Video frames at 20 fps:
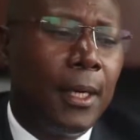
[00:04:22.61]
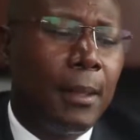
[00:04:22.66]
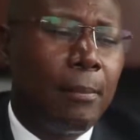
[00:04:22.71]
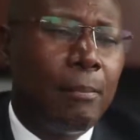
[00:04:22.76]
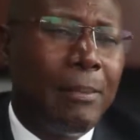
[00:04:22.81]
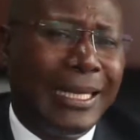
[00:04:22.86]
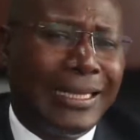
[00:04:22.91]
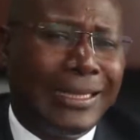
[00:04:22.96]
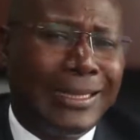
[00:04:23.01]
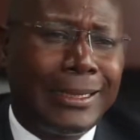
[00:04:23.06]

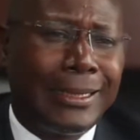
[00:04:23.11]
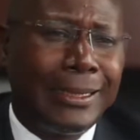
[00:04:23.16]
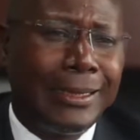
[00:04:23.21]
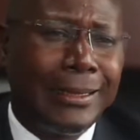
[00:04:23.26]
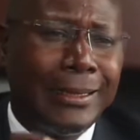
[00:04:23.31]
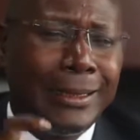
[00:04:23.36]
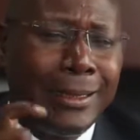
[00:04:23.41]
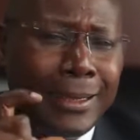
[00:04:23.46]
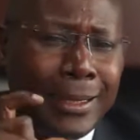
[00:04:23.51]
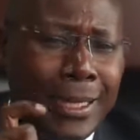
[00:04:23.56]
But
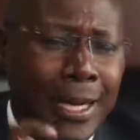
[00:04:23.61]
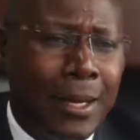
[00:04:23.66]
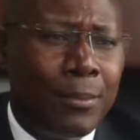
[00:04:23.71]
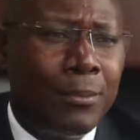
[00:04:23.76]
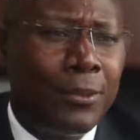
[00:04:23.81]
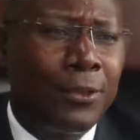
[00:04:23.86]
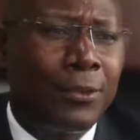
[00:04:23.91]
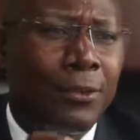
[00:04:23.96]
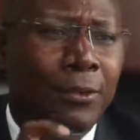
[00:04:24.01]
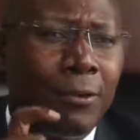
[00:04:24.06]
in
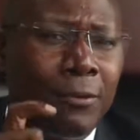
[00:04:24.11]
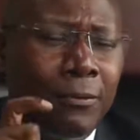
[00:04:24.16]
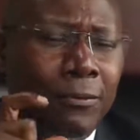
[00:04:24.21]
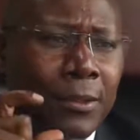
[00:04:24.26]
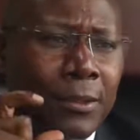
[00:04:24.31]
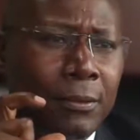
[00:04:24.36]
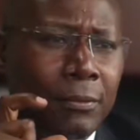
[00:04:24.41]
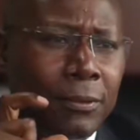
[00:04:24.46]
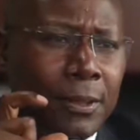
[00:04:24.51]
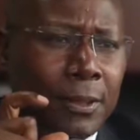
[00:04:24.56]
terms of
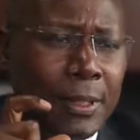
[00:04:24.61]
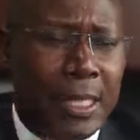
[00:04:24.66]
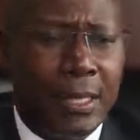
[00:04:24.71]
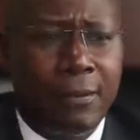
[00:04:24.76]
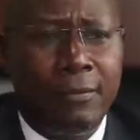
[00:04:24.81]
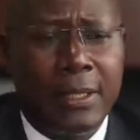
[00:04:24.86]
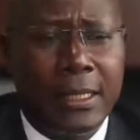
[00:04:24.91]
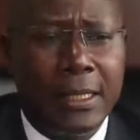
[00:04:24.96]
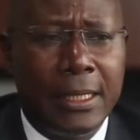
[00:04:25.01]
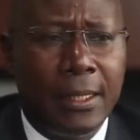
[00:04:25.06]

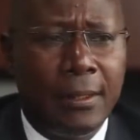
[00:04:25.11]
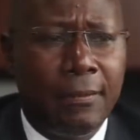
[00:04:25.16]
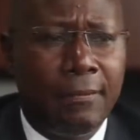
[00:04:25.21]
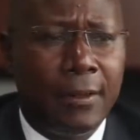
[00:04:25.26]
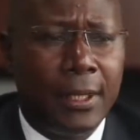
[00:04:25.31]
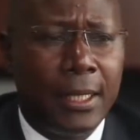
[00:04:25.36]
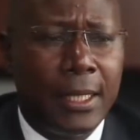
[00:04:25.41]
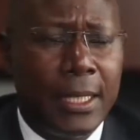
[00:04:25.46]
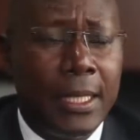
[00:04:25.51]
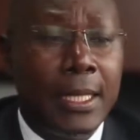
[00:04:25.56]
service
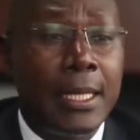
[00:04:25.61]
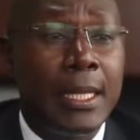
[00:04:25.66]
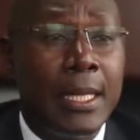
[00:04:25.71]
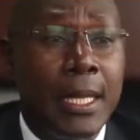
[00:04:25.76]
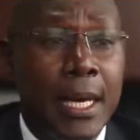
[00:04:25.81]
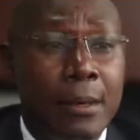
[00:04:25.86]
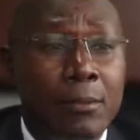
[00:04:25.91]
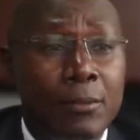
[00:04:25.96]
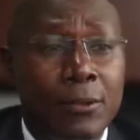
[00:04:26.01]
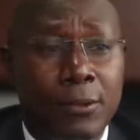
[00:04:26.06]
delivery, in
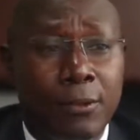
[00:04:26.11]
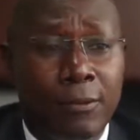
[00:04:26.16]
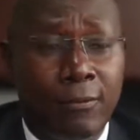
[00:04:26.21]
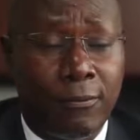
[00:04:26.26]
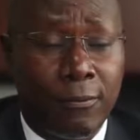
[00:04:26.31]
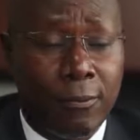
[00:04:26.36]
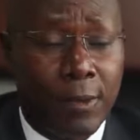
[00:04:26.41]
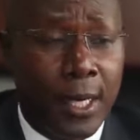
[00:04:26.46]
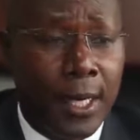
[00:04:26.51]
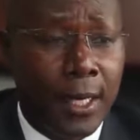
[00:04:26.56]
terms
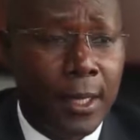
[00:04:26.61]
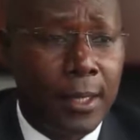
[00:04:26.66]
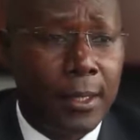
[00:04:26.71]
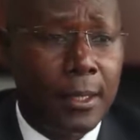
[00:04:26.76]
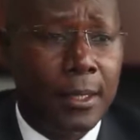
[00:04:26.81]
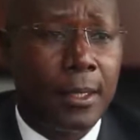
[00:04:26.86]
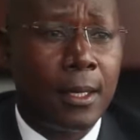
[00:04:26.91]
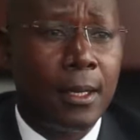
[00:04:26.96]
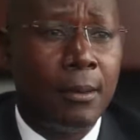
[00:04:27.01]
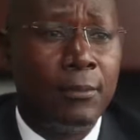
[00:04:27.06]
of work,
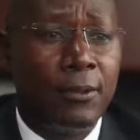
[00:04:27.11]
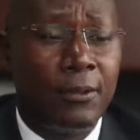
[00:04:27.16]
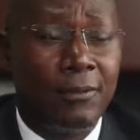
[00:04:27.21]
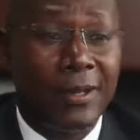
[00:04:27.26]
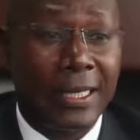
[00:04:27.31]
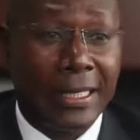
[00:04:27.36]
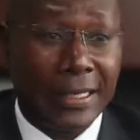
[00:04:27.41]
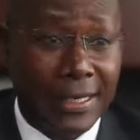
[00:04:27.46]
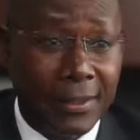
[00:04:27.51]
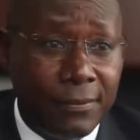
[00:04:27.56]
in terms of
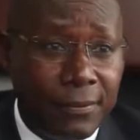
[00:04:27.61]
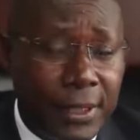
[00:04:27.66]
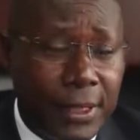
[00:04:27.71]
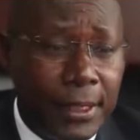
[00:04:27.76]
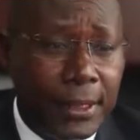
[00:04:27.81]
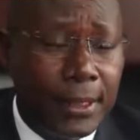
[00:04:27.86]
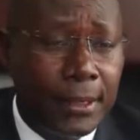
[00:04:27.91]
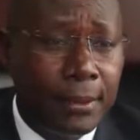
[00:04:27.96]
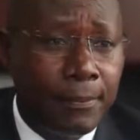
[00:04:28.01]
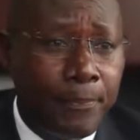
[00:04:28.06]

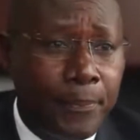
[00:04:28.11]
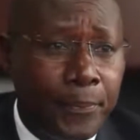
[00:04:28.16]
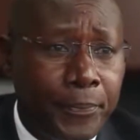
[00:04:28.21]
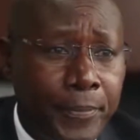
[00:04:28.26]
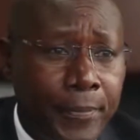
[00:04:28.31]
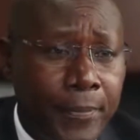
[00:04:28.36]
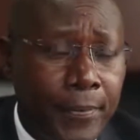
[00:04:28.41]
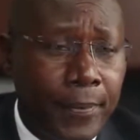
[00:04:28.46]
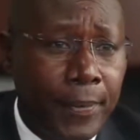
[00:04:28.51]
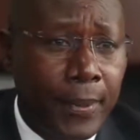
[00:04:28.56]
activities,
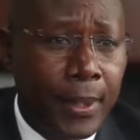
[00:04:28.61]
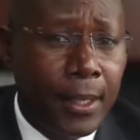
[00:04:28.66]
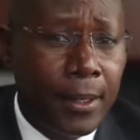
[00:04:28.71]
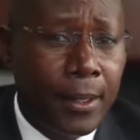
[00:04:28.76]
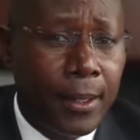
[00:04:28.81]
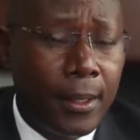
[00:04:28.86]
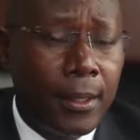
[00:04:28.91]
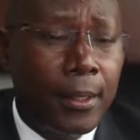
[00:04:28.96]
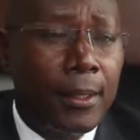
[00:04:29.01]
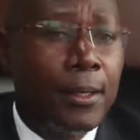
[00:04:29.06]

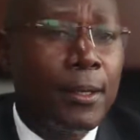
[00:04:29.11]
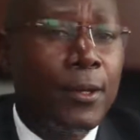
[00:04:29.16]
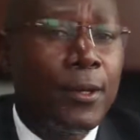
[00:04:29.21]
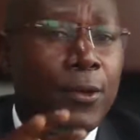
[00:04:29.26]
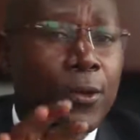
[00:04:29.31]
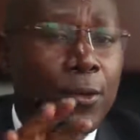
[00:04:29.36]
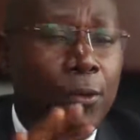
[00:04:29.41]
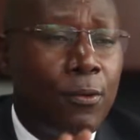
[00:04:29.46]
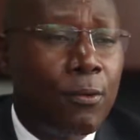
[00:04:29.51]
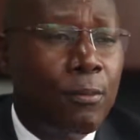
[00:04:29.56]

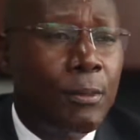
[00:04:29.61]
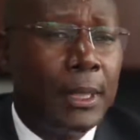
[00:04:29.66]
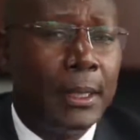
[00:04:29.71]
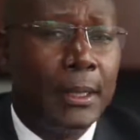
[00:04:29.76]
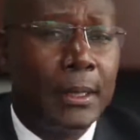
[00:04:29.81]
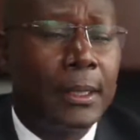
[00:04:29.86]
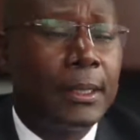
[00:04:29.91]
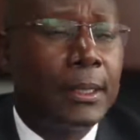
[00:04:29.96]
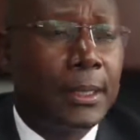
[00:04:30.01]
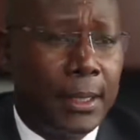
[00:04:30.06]
you
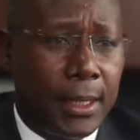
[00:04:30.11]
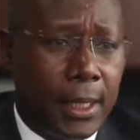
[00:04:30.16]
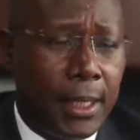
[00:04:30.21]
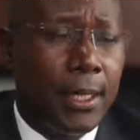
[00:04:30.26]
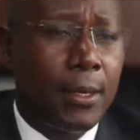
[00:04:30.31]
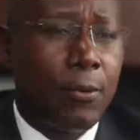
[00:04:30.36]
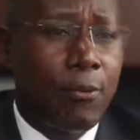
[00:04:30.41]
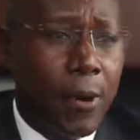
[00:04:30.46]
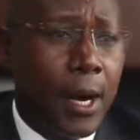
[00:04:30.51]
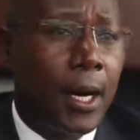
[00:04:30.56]
must
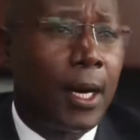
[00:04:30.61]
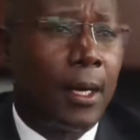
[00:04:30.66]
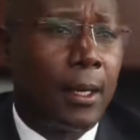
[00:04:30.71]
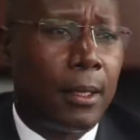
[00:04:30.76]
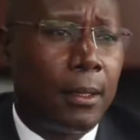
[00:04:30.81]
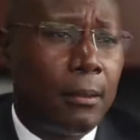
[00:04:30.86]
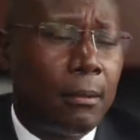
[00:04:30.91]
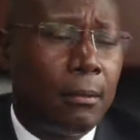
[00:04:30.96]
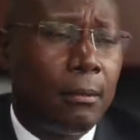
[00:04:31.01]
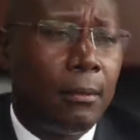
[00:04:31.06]
share work.